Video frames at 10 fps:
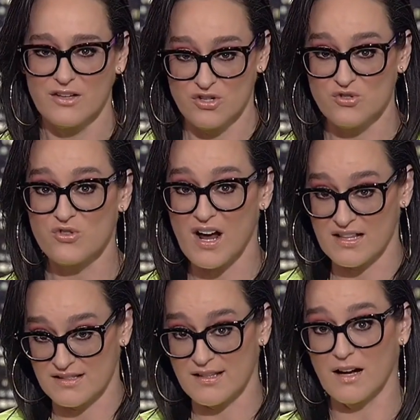You
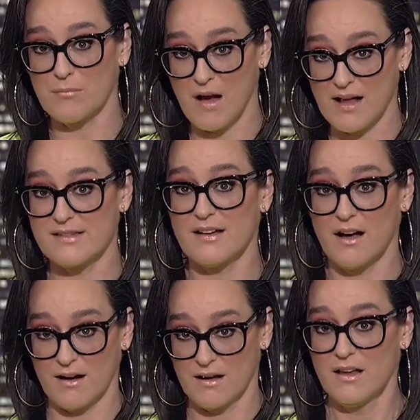try and suck my
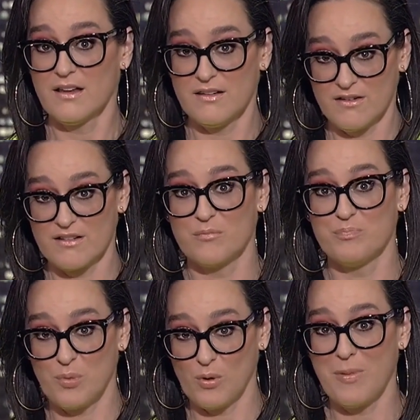tongue, you're going to
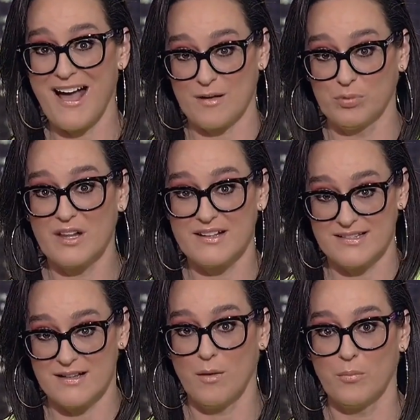pull back a bloody
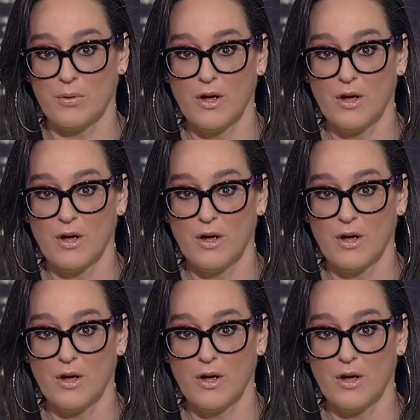stump.